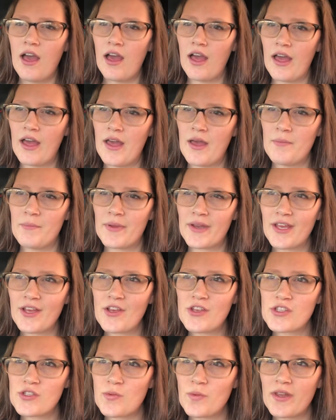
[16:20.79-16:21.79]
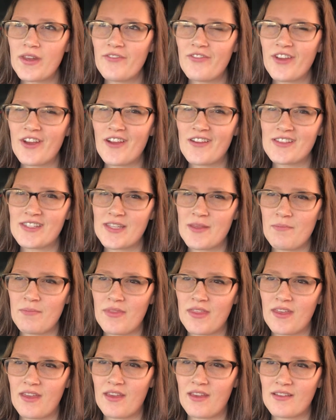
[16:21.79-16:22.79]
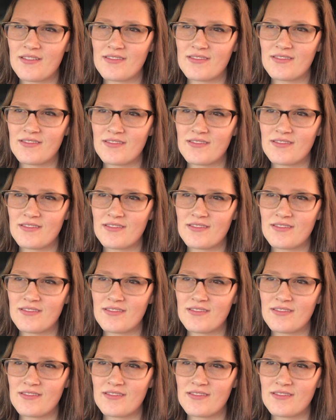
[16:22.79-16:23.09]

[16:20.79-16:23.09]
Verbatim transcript: Um, but I also want to figure out something